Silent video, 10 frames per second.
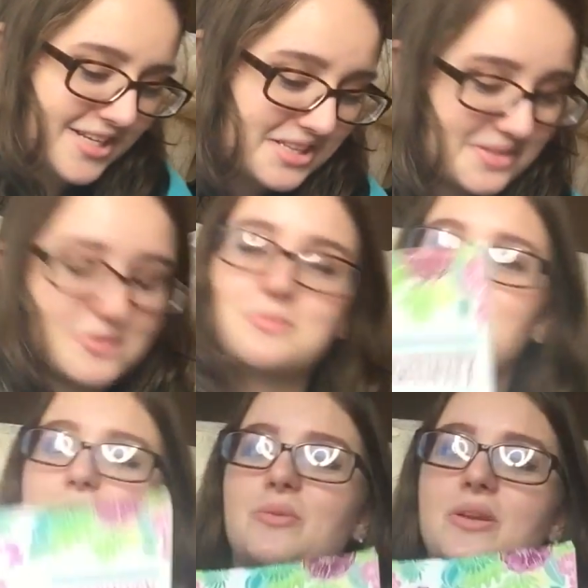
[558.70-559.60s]
there, there
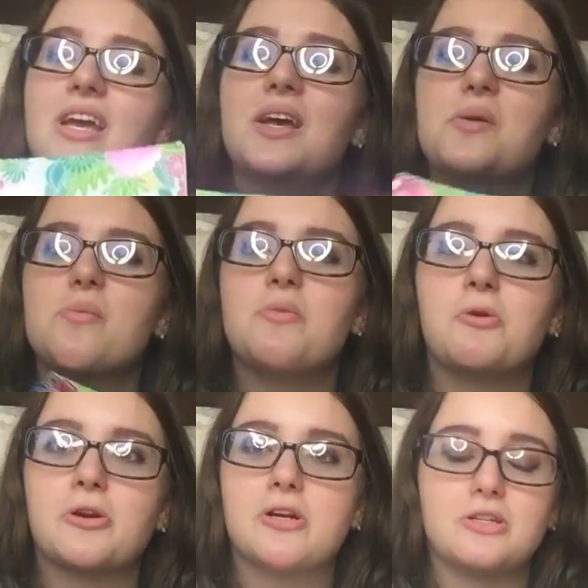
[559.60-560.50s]
might have been
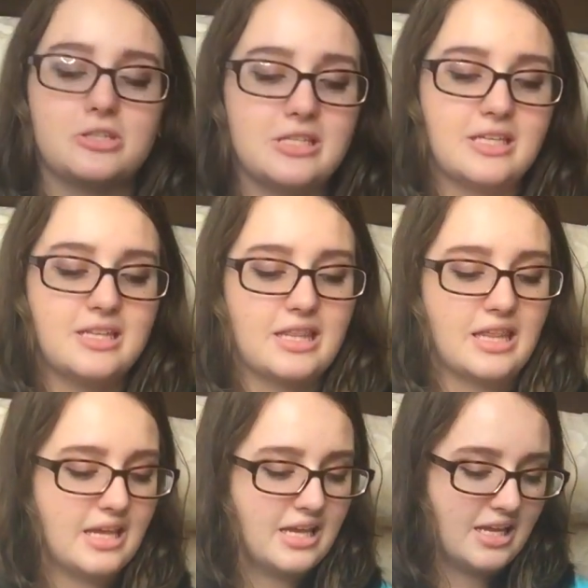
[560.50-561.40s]
more underneath.
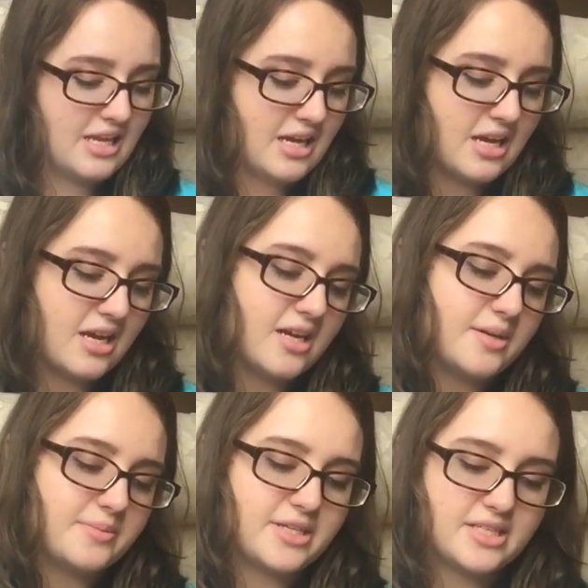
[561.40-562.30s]

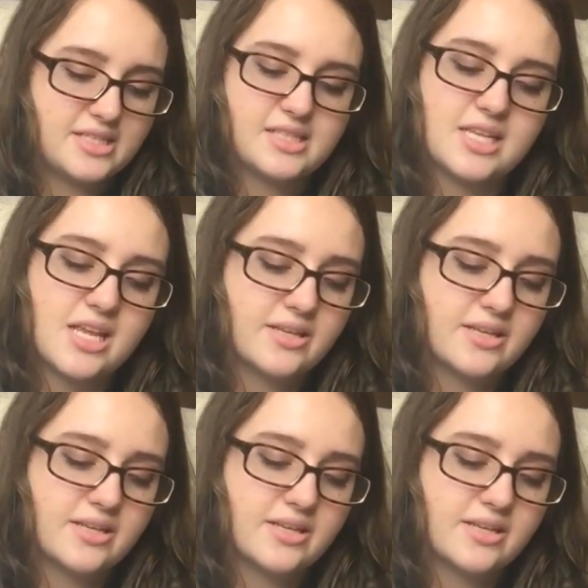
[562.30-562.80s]
Um, is